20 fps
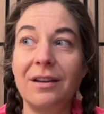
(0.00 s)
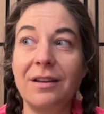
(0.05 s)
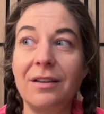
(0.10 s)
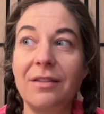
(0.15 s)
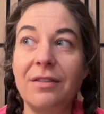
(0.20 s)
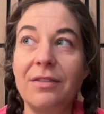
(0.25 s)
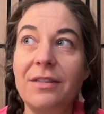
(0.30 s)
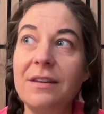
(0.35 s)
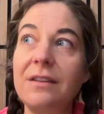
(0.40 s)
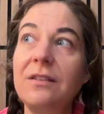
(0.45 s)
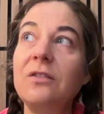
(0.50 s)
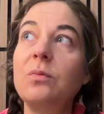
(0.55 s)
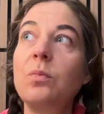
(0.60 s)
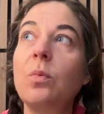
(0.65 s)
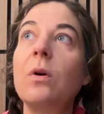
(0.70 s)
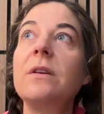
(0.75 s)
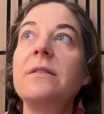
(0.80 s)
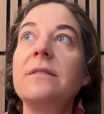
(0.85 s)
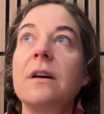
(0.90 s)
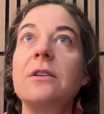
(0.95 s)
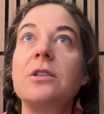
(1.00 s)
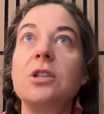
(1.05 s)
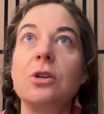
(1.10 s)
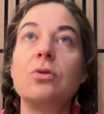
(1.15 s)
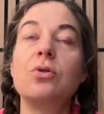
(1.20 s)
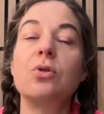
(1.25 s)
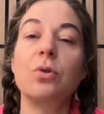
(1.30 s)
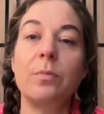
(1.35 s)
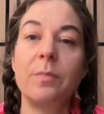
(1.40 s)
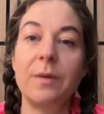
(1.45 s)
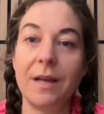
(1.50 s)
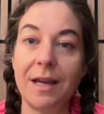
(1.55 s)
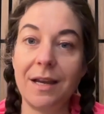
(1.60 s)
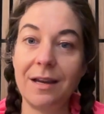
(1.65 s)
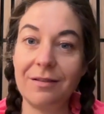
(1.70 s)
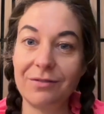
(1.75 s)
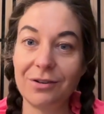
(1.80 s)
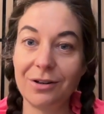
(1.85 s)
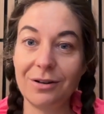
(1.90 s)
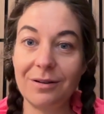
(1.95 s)
this was unusual
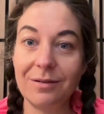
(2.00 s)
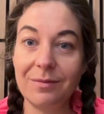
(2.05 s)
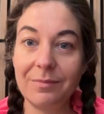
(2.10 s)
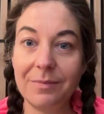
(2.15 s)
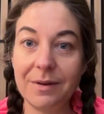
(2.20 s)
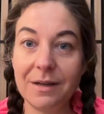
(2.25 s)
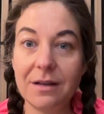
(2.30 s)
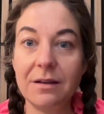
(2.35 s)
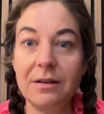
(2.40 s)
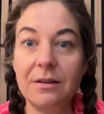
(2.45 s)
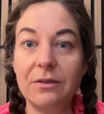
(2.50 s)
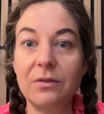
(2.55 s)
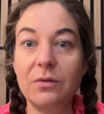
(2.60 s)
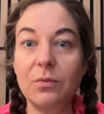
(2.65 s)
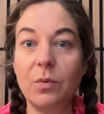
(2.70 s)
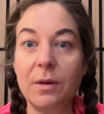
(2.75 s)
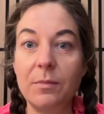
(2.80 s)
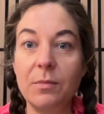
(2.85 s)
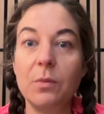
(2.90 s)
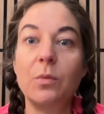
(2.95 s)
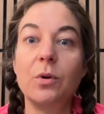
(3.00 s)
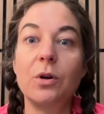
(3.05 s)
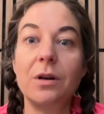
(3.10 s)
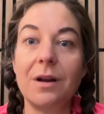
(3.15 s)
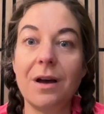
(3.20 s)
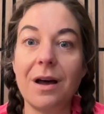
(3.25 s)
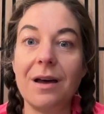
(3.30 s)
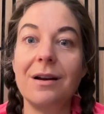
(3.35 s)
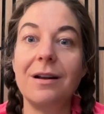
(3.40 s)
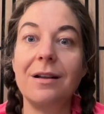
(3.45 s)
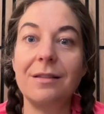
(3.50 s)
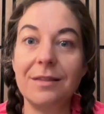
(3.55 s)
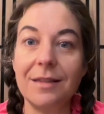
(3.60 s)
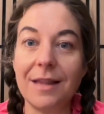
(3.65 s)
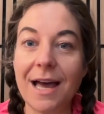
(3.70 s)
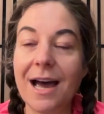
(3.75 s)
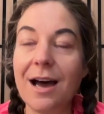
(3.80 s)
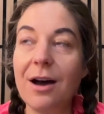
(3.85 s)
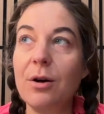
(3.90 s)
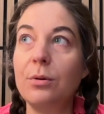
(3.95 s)
behavior because women were not
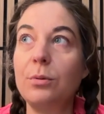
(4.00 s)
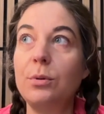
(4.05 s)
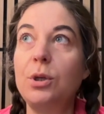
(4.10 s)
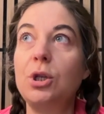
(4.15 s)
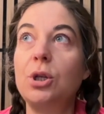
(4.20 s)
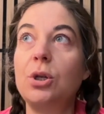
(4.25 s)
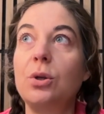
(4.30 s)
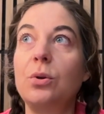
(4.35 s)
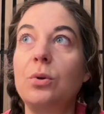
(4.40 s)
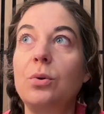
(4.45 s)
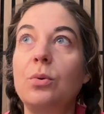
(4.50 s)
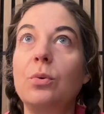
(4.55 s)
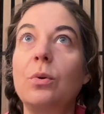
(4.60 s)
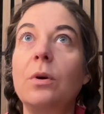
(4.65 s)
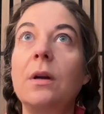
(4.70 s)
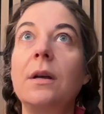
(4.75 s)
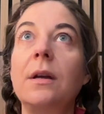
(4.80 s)
allowed to